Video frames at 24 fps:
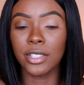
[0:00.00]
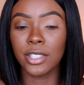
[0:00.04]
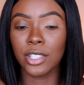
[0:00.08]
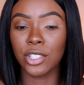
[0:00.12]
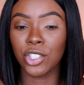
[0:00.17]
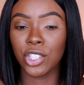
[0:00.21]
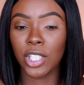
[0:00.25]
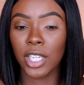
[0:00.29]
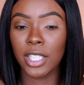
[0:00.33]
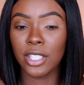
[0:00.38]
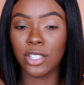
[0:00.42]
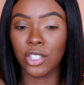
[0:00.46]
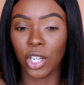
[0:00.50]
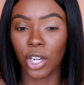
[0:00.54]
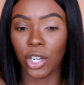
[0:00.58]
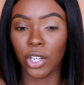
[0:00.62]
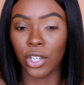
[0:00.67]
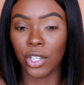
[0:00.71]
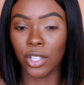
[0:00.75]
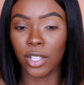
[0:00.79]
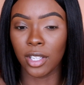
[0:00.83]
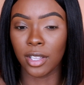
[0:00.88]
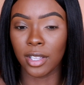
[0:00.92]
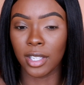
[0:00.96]
is a shade
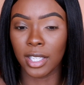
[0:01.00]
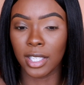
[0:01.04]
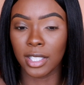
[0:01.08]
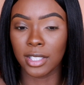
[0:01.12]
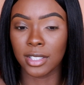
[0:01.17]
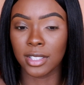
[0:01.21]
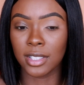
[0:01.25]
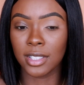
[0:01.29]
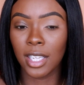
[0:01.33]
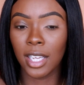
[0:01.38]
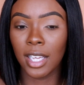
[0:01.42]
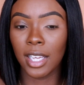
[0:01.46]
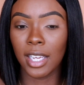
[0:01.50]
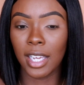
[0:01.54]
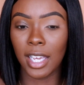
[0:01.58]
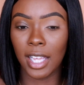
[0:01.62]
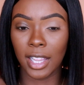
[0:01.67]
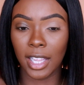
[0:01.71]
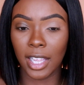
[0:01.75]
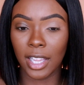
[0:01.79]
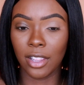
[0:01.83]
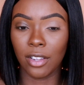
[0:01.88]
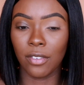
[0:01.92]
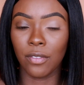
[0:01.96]
darker than this,
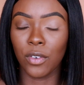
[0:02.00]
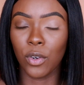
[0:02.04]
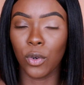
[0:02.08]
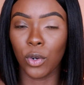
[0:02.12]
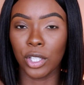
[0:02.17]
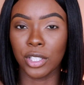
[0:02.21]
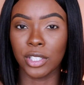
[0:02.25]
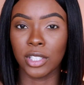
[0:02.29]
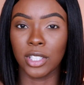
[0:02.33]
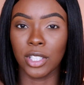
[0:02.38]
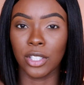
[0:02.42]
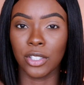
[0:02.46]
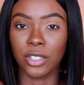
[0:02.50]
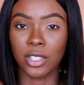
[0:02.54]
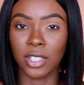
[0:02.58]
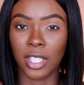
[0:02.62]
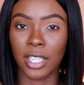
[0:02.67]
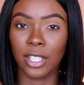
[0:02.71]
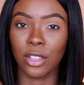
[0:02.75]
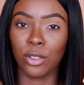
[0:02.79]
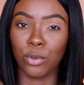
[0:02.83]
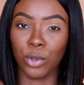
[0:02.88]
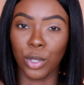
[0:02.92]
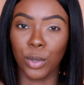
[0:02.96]
and then of course there's
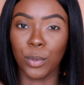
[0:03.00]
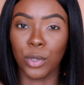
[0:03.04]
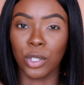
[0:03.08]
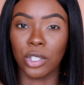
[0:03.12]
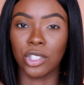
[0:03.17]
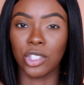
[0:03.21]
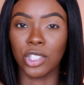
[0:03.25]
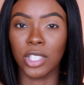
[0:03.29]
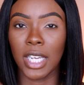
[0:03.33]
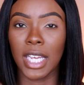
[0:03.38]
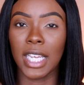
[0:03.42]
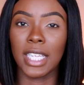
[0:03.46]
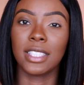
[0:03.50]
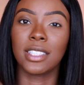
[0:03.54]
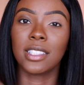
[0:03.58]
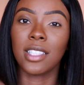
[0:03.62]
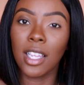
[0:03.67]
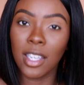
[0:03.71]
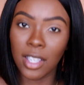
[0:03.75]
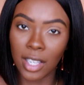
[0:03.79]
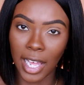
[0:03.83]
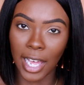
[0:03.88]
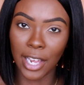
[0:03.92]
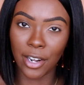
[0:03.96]
like 3 more shades
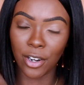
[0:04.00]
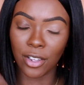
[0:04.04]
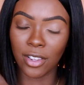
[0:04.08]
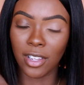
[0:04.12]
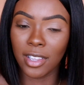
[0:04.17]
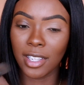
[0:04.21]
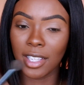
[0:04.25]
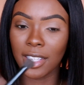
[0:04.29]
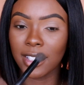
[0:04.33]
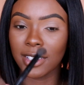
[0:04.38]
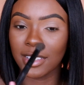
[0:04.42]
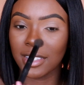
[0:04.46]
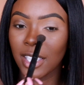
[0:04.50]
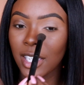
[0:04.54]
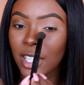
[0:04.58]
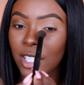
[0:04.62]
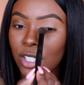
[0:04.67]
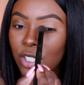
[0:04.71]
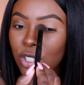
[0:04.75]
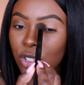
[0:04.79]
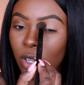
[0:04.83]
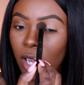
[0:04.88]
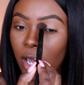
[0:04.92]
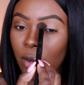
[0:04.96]
lighter than this,
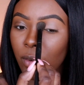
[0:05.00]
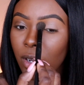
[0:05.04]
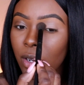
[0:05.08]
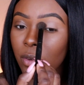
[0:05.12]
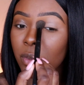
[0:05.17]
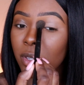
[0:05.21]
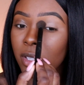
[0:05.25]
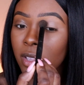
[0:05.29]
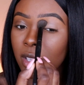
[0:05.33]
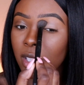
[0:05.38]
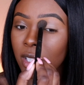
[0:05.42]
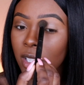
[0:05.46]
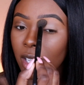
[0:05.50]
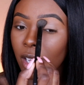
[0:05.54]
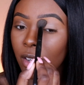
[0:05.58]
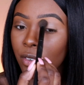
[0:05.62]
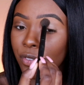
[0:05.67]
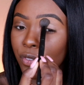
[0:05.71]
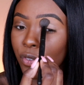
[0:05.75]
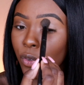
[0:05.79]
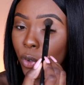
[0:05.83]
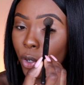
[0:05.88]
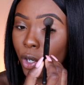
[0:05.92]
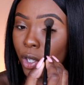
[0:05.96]
so I went with the
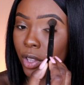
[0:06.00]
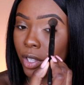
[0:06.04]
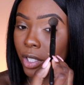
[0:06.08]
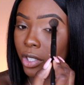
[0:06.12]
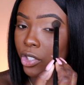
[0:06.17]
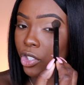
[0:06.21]
4th